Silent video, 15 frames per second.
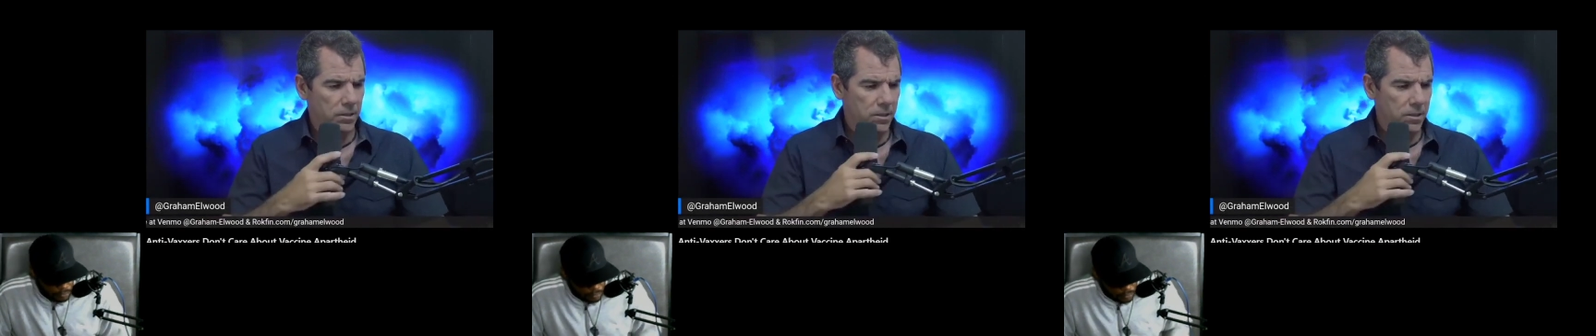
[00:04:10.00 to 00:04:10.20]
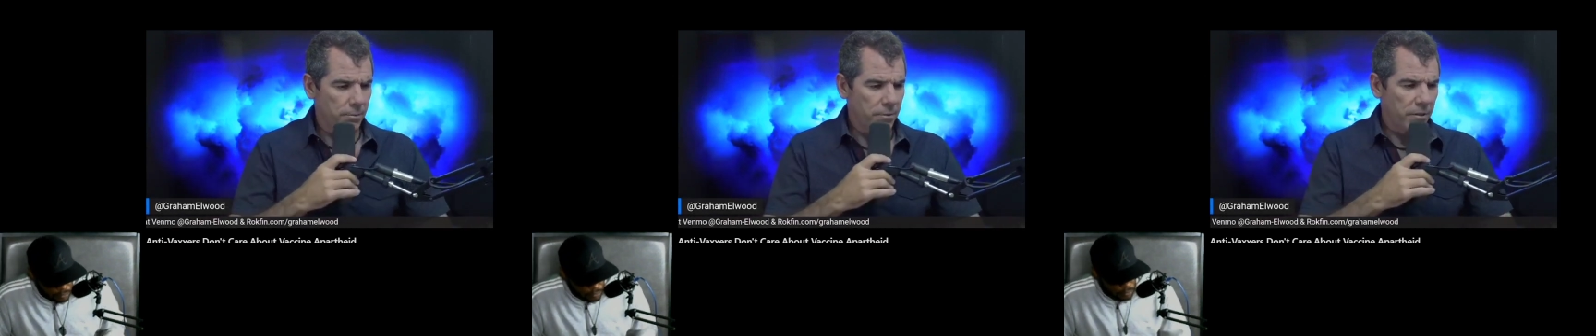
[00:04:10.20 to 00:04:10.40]

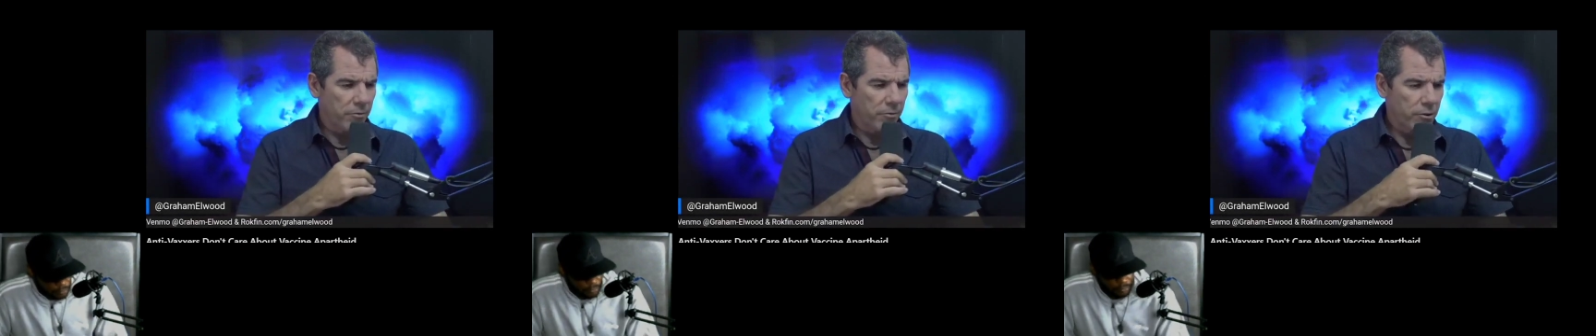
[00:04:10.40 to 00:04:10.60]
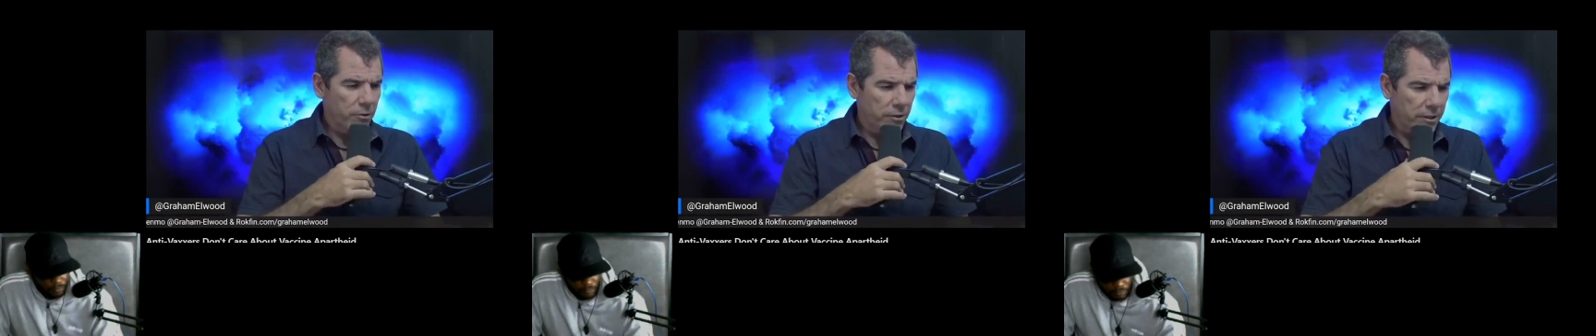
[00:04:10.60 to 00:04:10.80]
Something
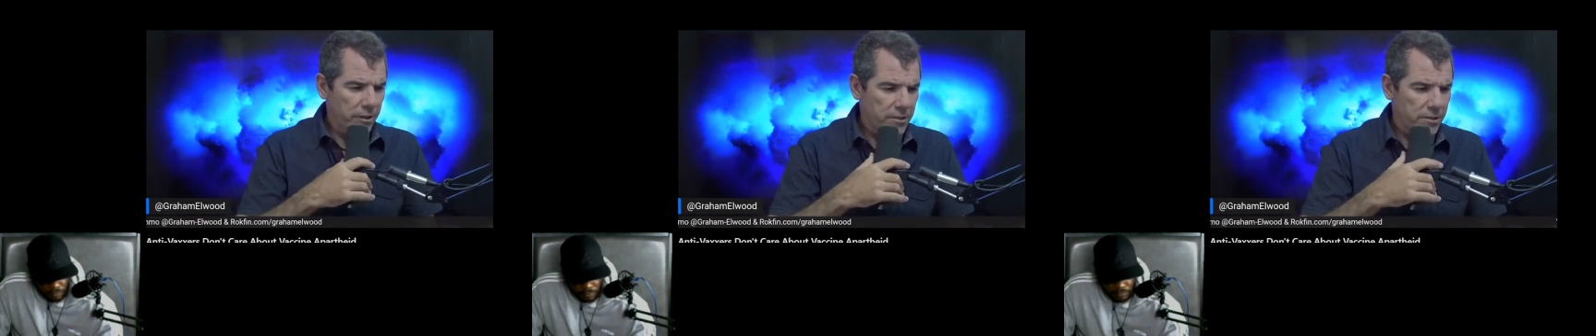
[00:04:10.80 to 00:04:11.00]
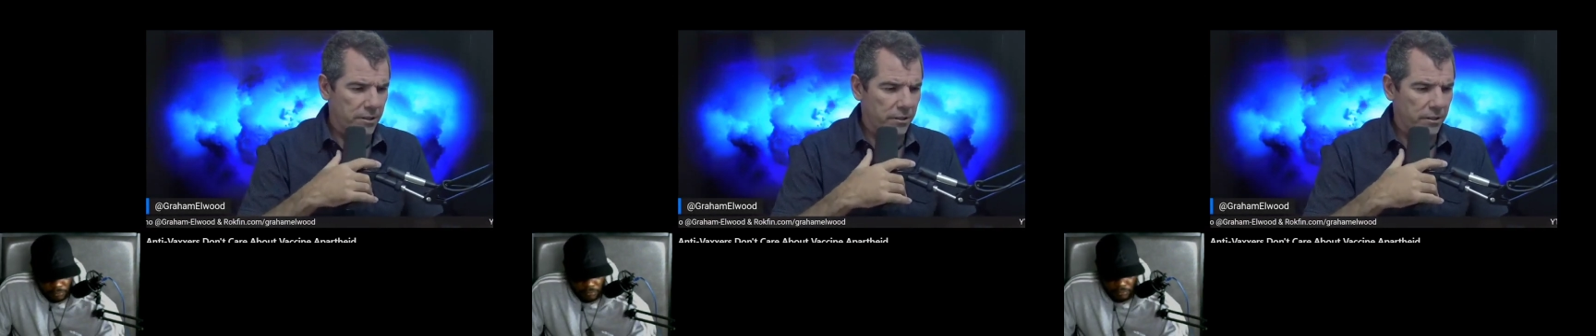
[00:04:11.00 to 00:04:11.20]
for you to
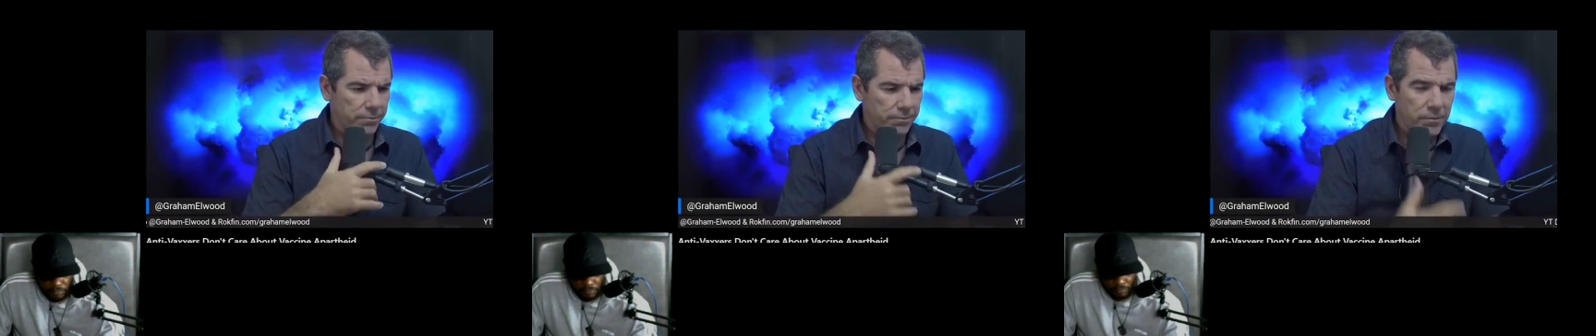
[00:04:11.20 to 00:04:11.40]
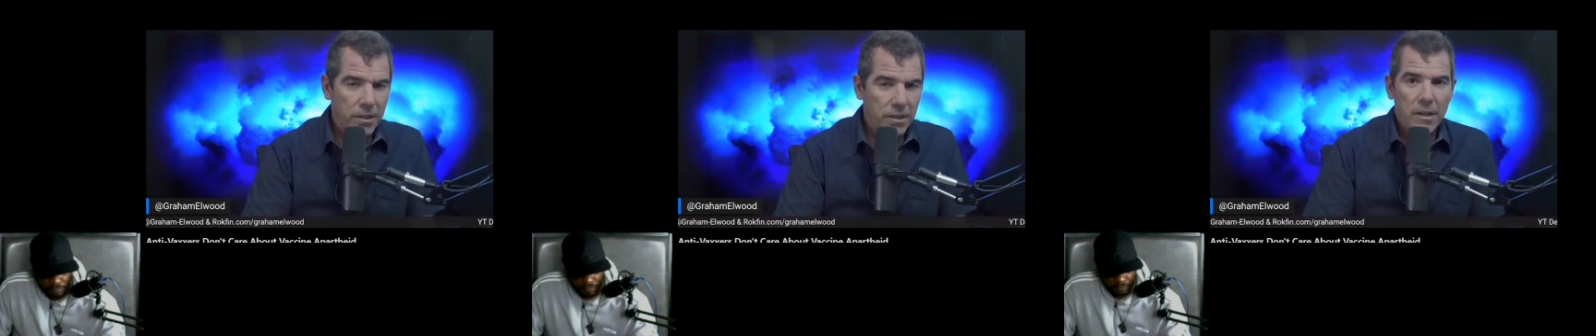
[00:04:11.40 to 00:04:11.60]
consider,
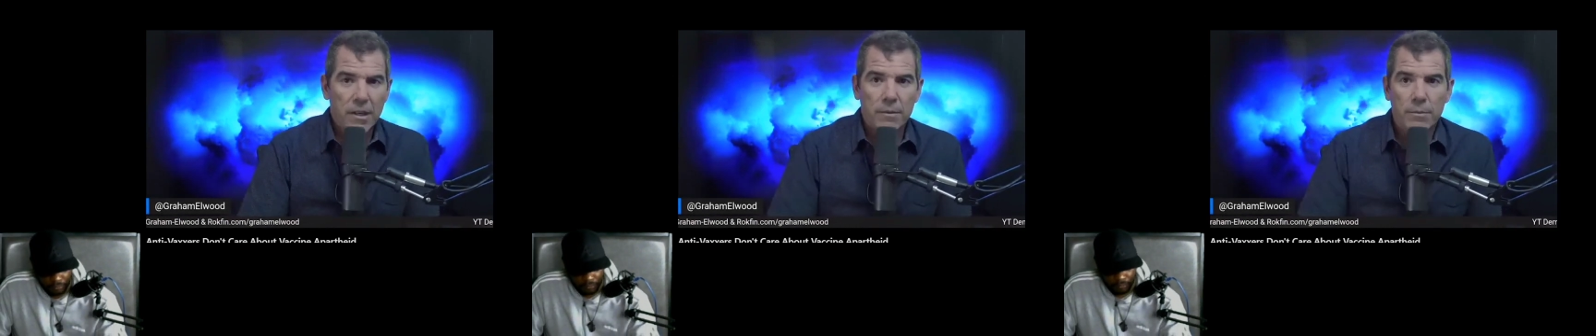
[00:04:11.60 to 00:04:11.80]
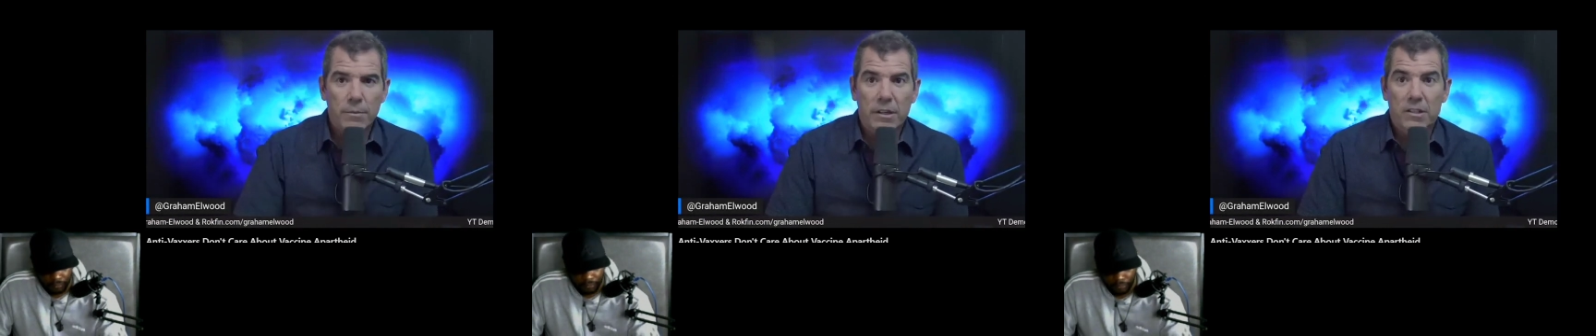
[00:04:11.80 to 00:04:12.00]

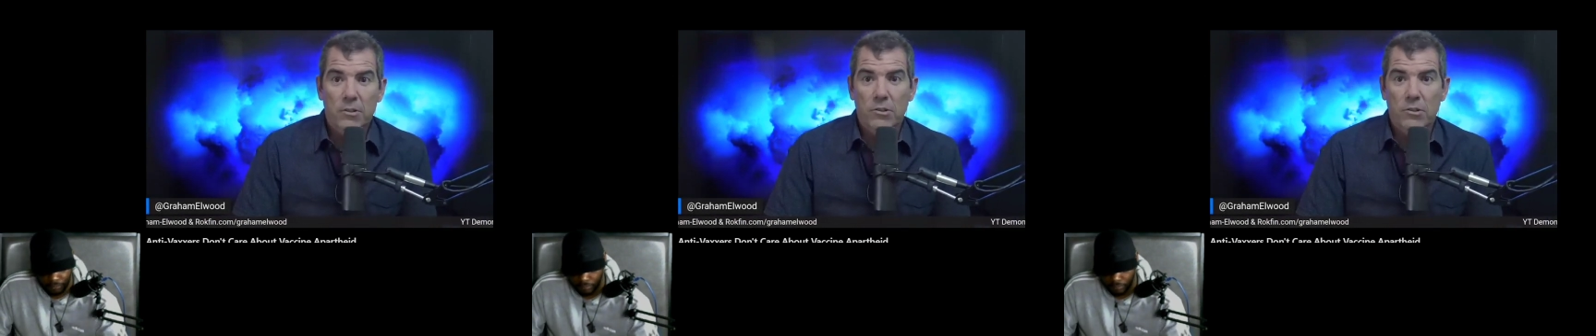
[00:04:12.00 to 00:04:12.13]
because